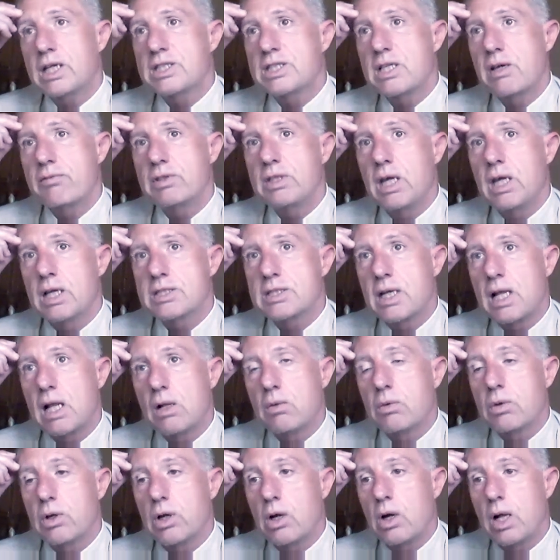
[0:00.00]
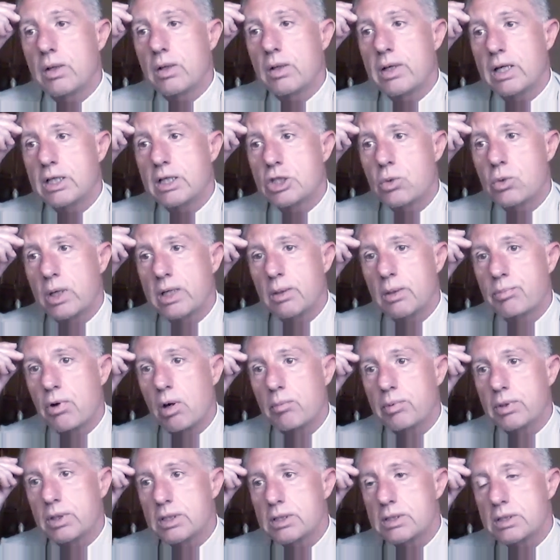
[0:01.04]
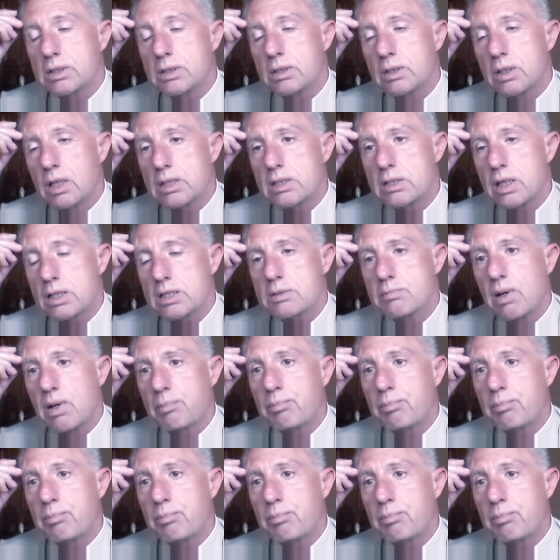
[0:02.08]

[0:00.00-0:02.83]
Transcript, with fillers: next seven years that I'll I'll get at twenty properties. That's that's